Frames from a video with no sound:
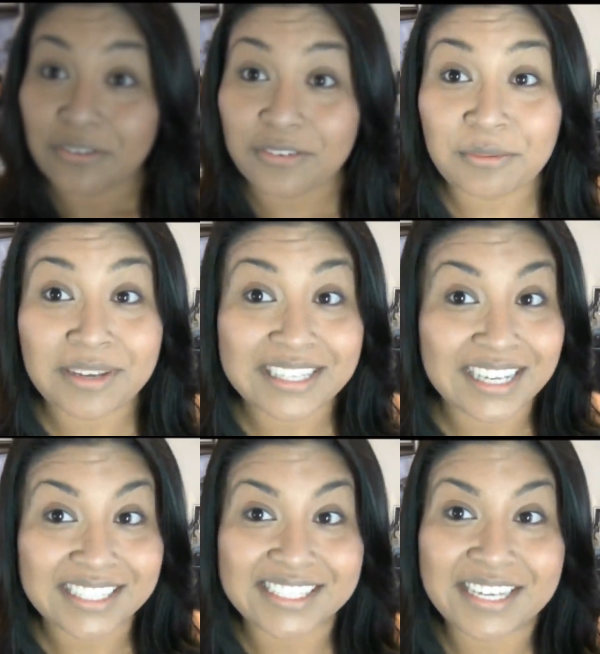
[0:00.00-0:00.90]
For my
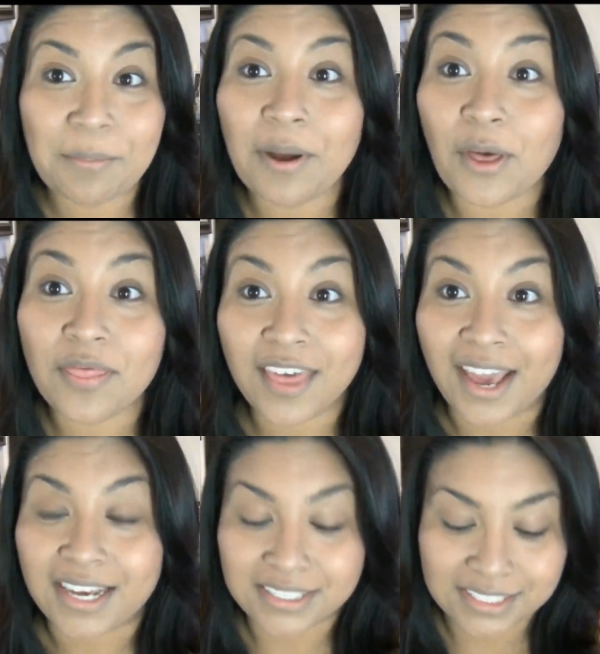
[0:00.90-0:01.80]
next step on
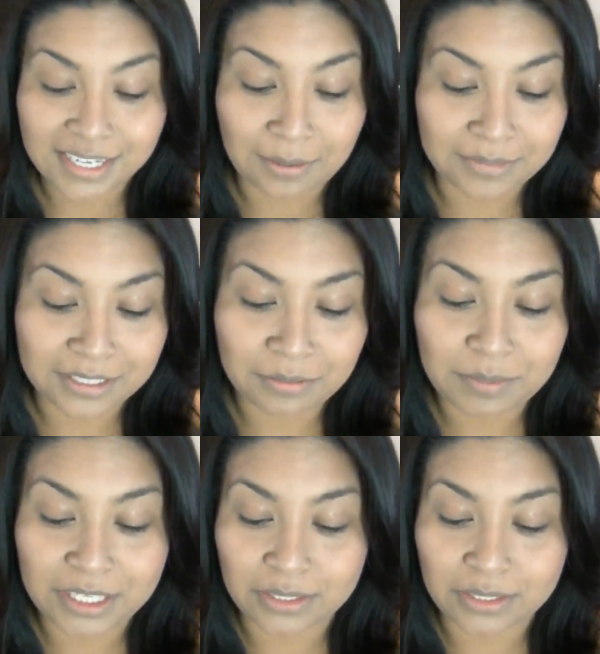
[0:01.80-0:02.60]
that, I'm gonna be